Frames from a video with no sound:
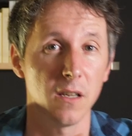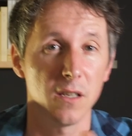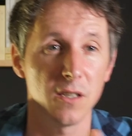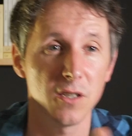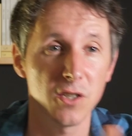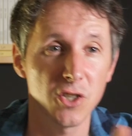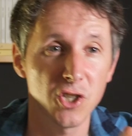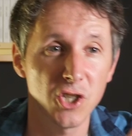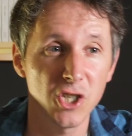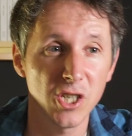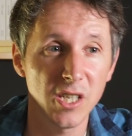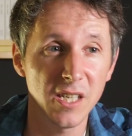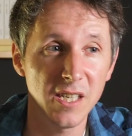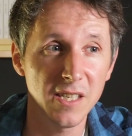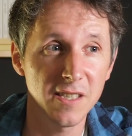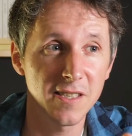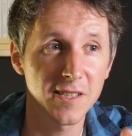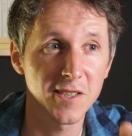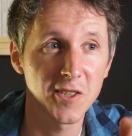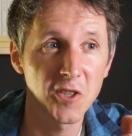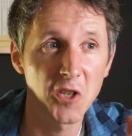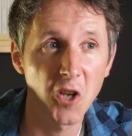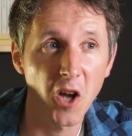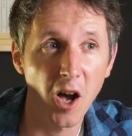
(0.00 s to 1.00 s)
she
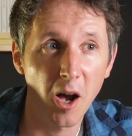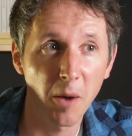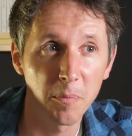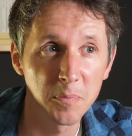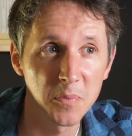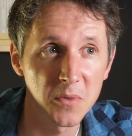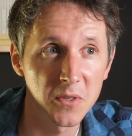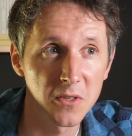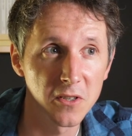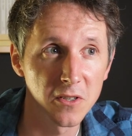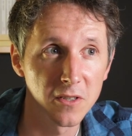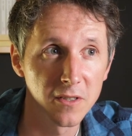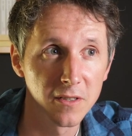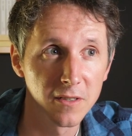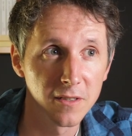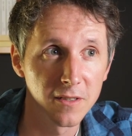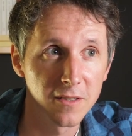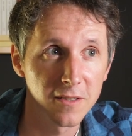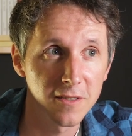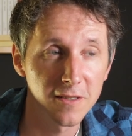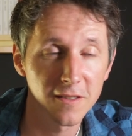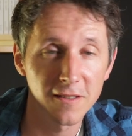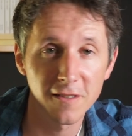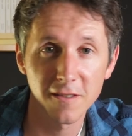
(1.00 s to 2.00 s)
stopped
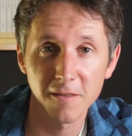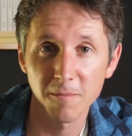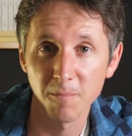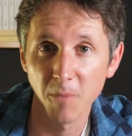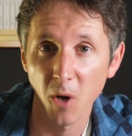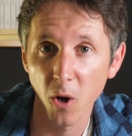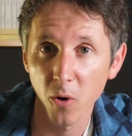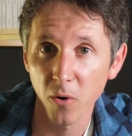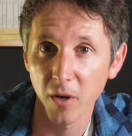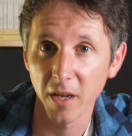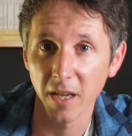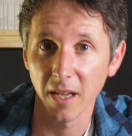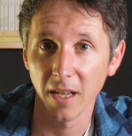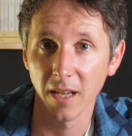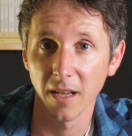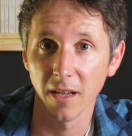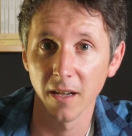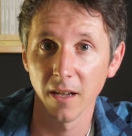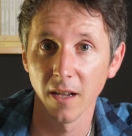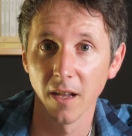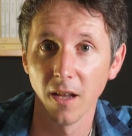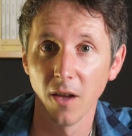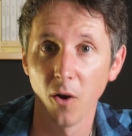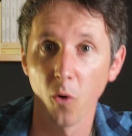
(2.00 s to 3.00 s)

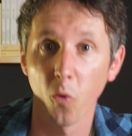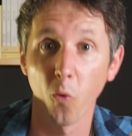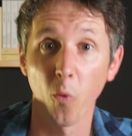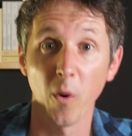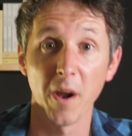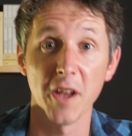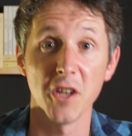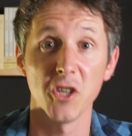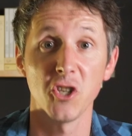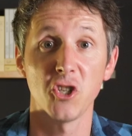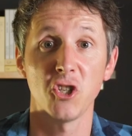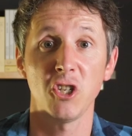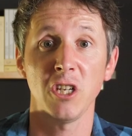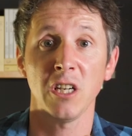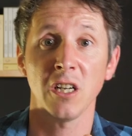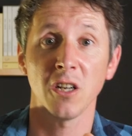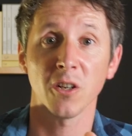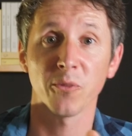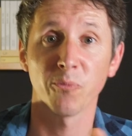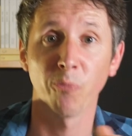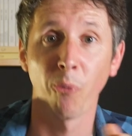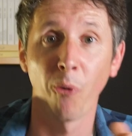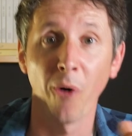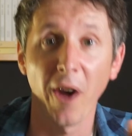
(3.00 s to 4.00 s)
smoking when she
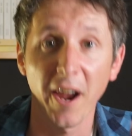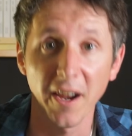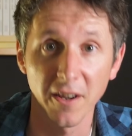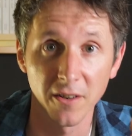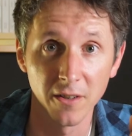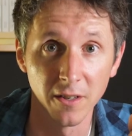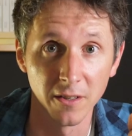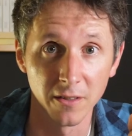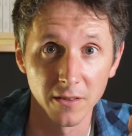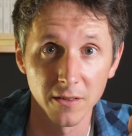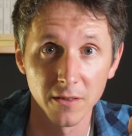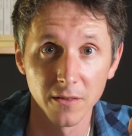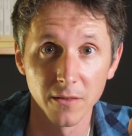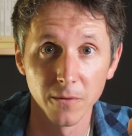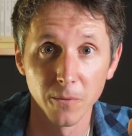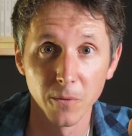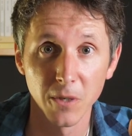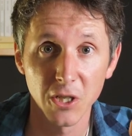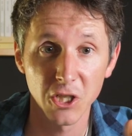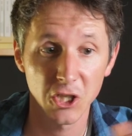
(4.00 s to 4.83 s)
got pregnant.